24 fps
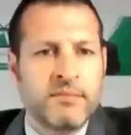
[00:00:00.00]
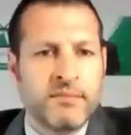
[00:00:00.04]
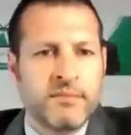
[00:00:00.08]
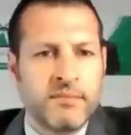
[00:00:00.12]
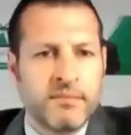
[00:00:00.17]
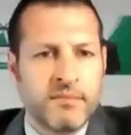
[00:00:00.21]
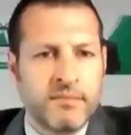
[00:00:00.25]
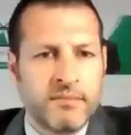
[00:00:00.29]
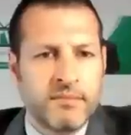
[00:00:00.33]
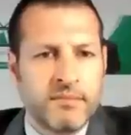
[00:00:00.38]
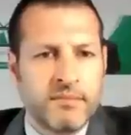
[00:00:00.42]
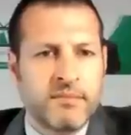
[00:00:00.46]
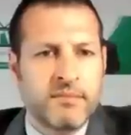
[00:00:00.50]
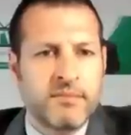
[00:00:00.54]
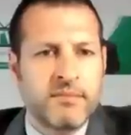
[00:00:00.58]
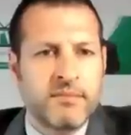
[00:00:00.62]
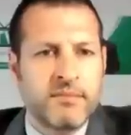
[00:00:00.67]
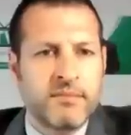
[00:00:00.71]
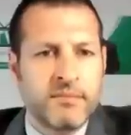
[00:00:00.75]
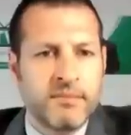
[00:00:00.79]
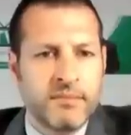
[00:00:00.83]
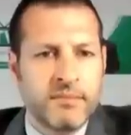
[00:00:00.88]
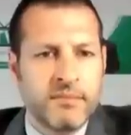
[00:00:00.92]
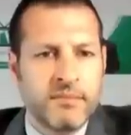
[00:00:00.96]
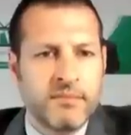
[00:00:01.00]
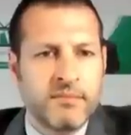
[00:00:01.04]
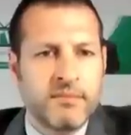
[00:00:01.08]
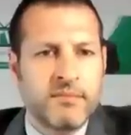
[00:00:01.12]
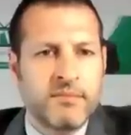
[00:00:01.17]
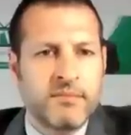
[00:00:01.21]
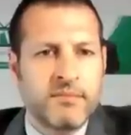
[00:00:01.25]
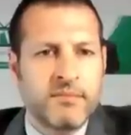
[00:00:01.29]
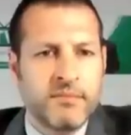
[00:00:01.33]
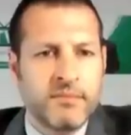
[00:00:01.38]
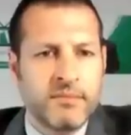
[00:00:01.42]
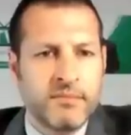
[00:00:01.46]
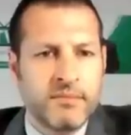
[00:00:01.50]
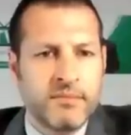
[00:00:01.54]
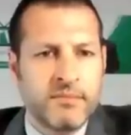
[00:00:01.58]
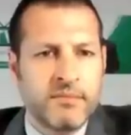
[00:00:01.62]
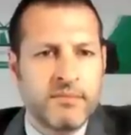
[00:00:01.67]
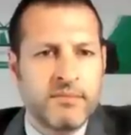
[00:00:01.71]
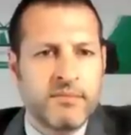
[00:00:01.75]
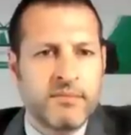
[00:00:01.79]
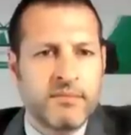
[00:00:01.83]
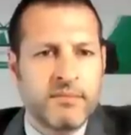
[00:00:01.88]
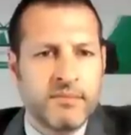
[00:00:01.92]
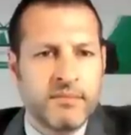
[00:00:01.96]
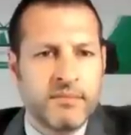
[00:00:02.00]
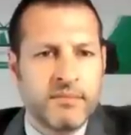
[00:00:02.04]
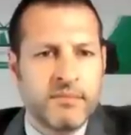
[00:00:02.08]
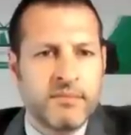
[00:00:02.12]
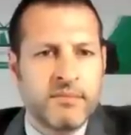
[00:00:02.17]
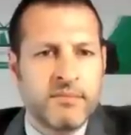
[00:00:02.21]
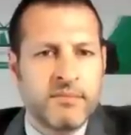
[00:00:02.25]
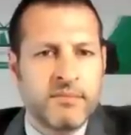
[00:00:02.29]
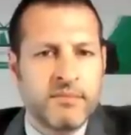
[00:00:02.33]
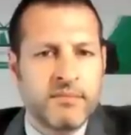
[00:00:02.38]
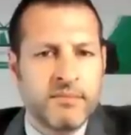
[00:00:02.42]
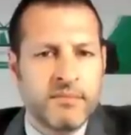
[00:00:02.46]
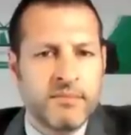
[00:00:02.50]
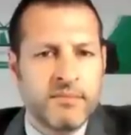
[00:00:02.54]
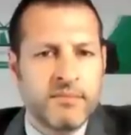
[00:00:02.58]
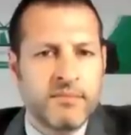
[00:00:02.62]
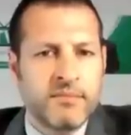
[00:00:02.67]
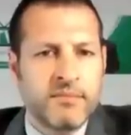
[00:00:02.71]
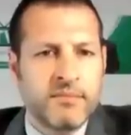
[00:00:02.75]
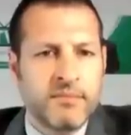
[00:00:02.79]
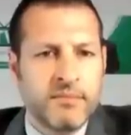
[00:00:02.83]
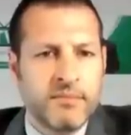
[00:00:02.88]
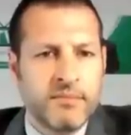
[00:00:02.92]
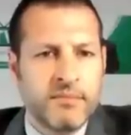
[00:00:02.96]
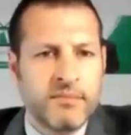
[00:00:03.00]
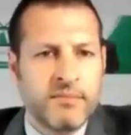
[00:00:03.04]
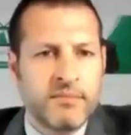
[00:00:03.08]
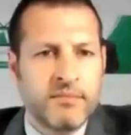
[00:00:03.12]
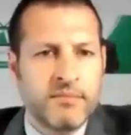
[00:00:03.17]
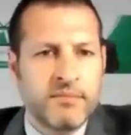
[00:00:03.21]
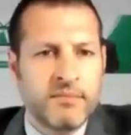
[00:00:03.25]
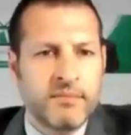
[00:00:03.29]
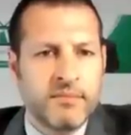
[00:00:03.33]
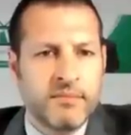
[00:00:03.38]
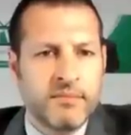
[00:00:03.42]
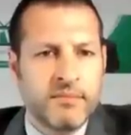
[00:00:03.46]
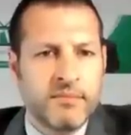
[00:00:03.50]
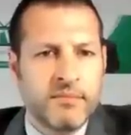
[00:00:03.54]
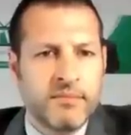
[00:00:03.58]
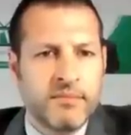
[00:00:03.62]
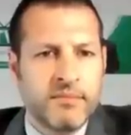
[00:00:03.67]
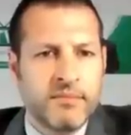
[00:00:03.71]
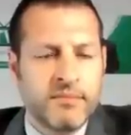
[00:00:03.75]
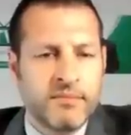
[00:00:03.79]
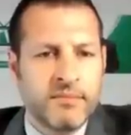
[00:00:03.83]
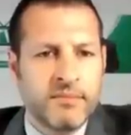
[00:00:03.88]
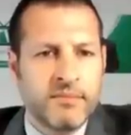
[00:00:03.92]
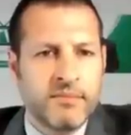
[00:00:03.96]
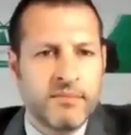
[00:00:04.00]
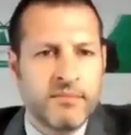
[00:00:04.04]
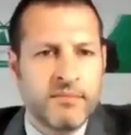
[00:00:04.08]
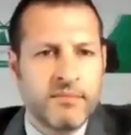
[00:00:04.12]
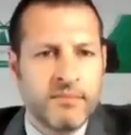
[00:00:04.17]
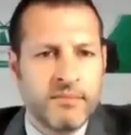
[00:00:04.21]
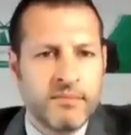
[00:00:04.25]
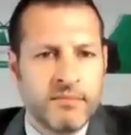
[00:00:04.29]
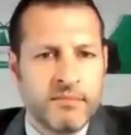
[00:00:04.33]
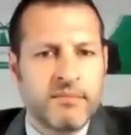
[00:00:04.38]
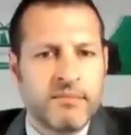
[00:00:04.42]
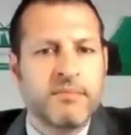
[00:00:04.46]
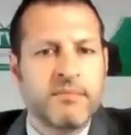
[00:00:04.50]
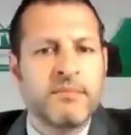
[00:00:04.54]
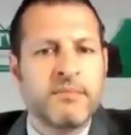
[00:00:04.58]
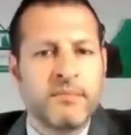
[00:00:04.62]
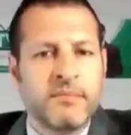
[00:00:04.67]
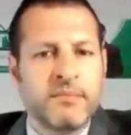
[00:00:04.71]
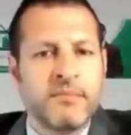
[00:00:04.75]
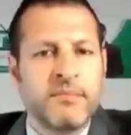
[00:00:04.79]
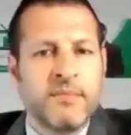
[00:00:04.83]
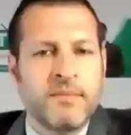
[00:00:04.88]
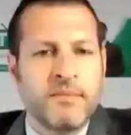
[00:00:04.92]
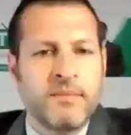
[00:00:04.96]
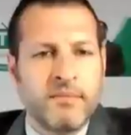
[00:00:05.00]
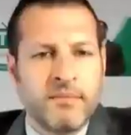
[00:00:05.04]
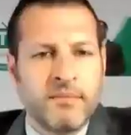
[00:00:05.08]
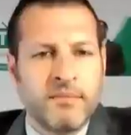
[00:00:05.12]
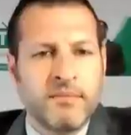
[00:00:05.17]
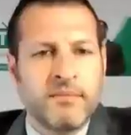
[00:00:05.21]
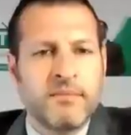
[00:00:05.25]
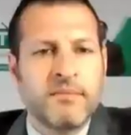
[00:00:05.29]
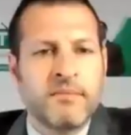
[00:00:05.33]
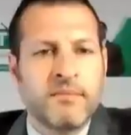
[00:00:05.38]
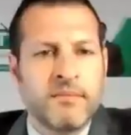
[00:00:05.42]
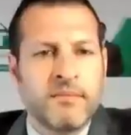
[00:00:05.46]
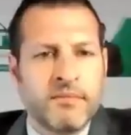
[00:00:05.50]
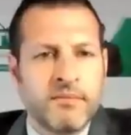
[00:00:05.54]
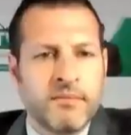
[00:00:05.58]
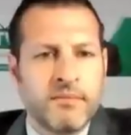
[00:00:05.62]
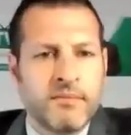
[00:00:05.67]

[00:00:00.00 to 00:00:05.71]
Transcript: [no speech]